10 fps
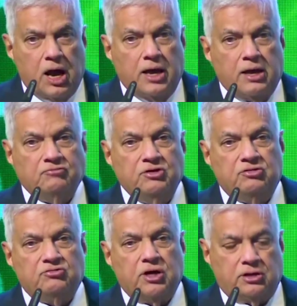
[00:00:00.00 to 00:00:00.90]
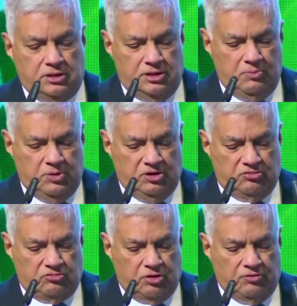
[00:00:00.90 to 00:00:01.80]
I have instructed the
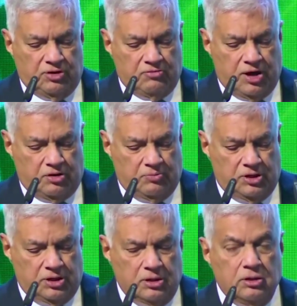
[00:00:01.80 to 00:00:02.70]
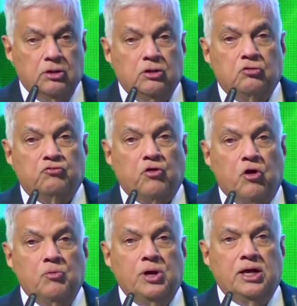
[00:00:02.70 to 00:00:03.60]
Ministry of Environment to
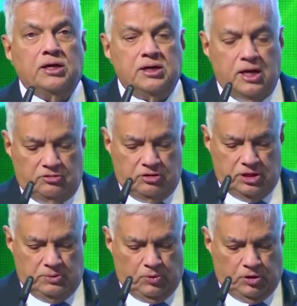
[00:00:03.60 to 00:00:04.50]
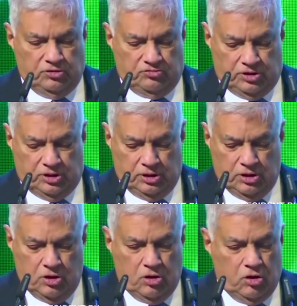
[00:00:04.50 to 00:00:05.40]
formulate a national policy
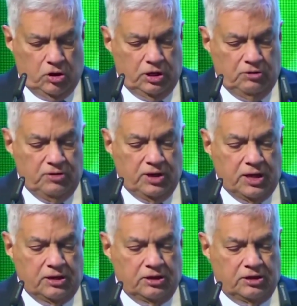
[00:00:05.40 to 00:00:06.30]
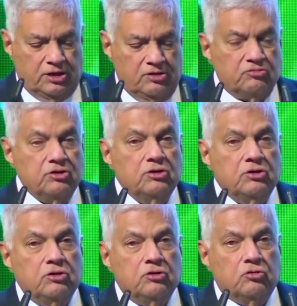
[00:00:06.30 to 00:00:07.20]
on living entities
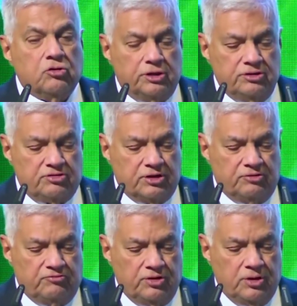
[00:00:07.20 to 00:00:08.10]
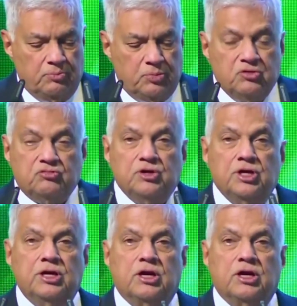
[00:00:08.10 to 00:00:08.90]
to conserve pristine